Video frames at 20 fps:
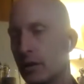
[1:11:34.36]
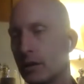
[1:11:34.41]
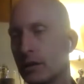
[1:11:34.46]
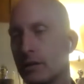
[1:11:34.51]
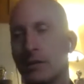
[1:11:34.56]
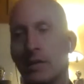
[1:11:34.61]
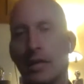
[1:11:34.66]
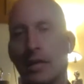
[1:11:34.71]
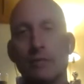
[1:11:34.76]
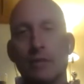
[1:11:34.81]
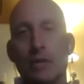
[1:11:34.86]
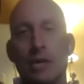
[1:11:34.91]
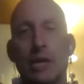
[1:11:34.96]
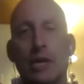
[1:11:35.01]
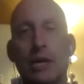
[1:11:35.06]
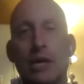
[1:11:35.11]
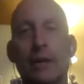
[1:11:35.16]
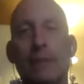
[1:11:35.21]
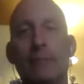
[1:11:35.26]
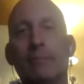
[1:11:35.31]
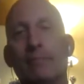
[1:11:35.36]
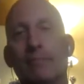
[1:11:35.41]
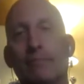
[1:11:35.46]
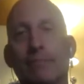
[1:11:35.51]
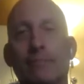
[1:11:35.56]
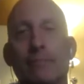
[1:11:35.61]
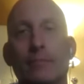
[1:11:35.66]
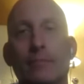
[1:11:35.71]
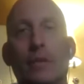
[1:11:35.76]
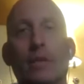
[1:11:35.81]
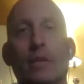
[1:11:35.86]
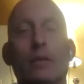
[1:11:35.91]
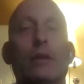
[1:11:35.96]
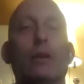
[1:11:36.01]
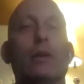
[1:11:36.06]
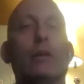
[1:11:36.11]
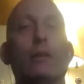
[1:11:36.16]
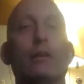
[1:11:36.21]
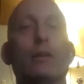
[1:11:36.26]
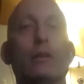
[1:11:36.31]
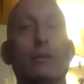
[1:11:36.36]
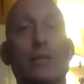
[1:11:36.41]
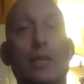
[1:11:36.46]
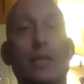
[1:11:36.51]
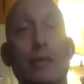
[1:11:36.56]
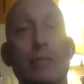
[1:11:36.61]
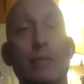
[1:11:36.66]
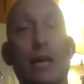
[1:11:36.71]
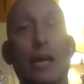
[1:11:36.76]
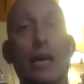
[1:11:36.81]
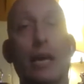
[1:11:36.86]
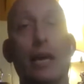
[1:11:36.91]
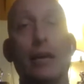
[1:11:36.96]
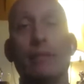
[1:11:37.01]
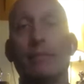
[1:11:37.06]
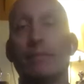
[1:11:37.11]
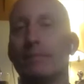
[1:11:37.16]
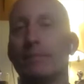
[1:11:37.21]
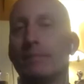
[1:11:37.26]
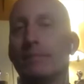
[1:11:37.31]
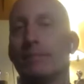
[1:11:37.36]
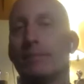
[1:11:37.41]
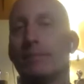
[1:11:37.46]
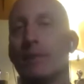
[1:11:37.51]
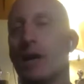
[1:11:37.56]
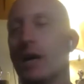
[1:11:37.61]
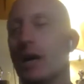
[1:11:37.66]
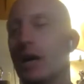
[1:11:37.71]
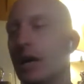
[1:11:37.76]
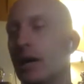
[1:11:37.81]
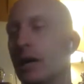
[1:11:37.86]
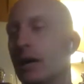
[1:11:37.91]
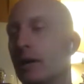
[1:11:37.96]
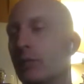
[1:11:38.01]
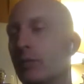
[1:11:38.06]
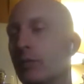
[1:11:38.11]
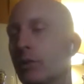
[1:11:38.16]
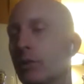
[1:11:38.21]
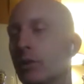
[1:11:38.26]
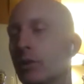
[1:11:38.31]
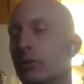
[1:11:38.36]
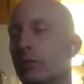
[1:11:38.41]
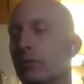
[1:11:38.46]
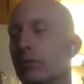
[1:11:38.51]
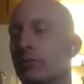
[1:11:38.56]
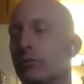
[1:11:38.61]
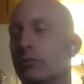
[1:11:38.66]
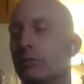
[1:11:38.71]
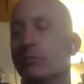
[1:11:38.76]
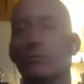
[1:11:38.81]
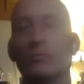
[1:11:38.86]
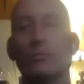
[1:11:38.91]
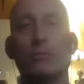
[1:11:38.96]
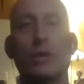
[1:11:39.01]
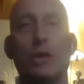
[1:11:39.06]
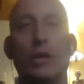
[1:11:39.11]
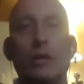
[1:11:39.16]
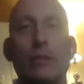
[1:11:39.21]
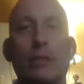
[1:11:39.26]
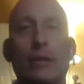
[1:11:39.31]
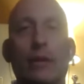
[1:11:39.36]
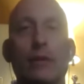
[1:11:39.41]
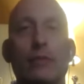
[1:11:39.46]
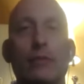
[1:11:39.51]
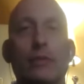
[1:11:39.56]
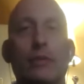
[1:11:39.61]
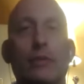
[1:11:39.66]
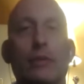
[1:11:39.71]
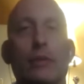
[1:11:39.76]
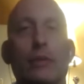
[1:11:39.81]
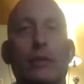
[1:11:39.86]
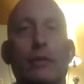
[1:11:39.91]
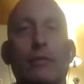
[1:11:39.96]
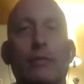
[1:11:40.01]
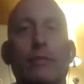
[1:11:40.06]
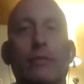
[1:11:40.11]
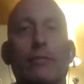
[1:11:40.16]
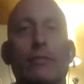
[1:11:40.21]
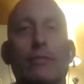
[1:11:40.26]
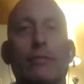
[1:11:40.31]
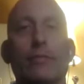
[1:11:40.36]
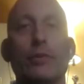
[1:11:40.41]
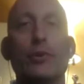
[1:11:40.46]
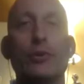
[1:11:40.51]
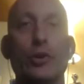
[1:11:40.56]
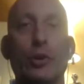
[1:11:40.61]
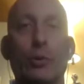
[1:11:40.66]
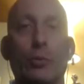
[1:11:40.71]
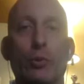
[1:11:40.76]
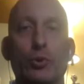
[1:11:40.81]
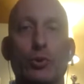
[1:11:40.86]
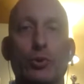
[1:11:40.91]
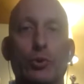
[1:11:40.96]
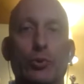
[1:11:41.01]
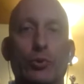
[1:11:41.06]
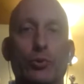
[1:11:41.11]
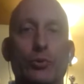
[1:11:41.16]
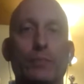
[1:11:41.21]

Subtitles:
same time, same day, we'll talk about the third noble truth.